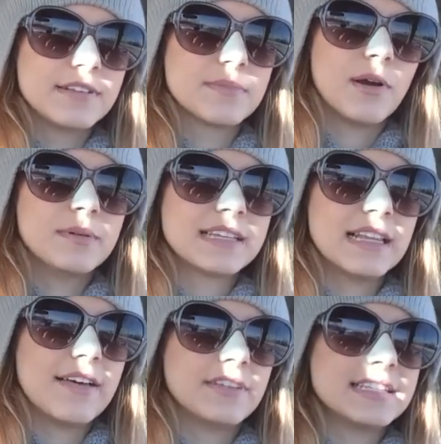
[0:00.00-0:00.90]
His appointment's at
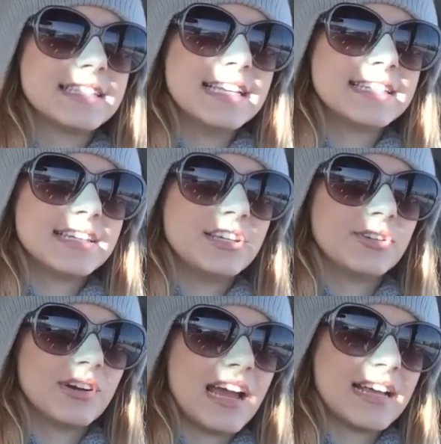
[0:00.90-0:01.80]
11. Sit
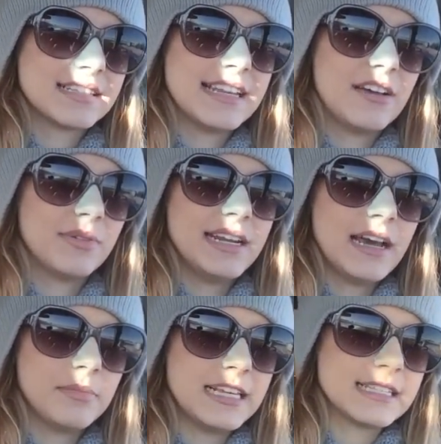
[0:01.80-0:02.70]
your ass down right
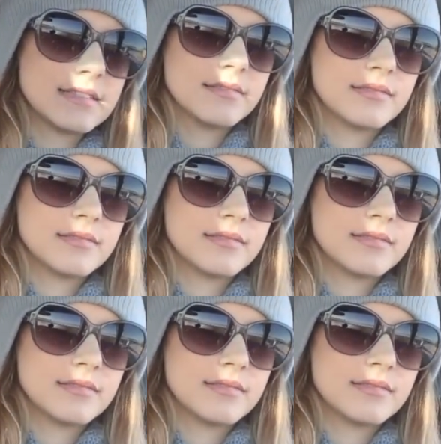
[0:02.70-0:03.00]
now, please.